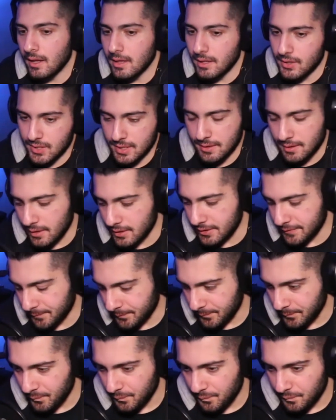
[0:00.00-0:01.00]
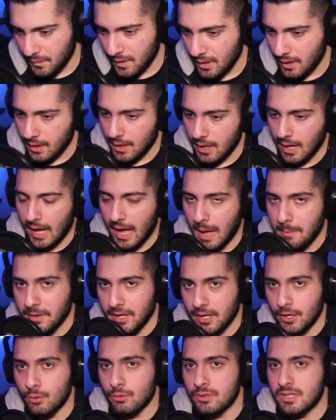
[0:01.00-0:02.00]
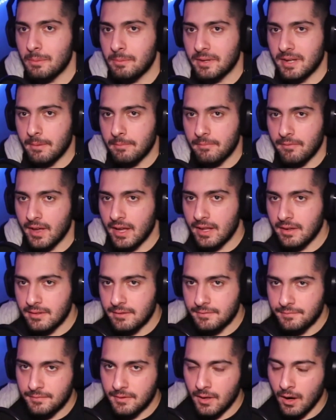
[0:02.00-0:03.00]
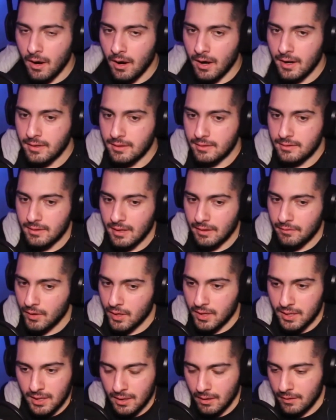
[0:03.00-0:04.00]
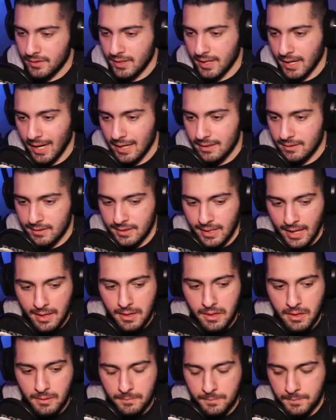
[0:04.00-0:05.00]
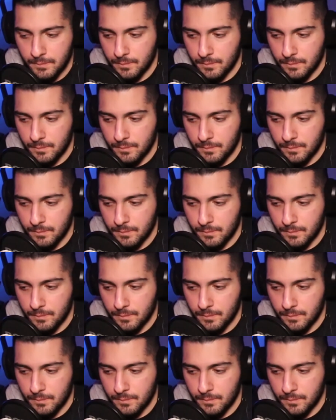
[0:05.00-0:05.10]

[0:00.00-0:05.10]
Listen, listen. I'm a huge Eminem fan. All right, I fucking love the guy to death.